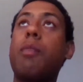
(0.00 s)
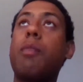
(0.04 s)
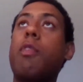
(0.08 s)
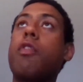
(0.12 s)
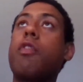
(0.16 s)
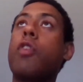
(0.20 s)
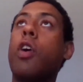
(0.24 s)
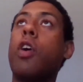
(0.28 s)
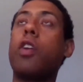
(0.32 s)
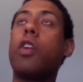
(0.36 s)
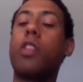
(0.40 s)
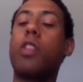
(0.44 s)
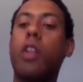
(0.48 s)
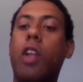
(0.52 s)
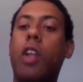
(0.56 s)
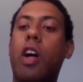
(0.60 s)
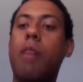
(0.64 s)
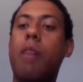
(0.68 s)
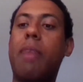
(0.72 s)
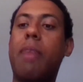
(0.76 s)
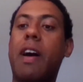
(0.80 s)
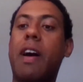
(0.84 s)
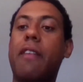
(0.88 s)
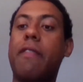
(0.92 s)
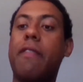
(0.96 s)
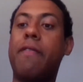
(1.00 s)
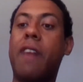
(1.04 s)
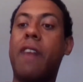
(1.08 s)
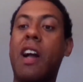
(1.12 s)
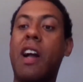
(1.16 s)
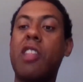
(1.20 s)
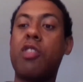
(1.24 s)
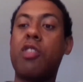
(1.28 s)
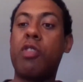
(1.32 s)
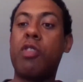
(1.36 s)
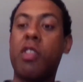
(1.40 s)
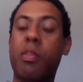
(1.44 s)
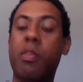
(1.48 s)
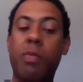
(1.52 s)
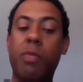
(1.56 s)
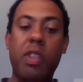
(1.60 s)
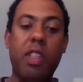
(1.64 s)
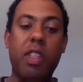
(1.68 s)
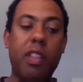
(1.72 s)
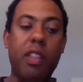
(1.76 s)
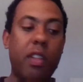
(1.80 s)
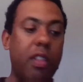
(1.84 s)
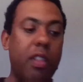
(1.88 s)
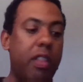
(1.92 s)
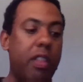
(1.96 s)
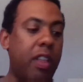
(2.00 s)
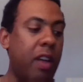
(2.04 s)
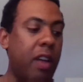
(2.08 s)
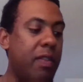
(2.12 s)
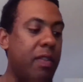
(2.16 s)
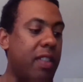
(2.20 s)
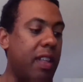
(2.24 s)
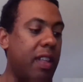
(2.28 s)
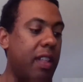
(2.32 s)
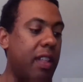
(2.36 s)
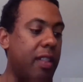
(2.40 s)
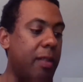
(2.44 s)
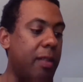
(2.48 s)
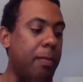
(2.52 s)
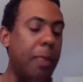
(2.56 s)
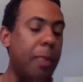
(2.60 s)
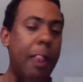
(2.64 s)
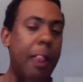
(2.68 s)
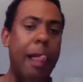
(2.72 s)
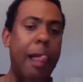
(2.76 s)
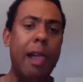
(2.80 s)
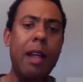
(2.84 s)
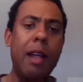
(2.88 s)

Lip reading: we've talked a lot about Thatcherism, which is conservatism,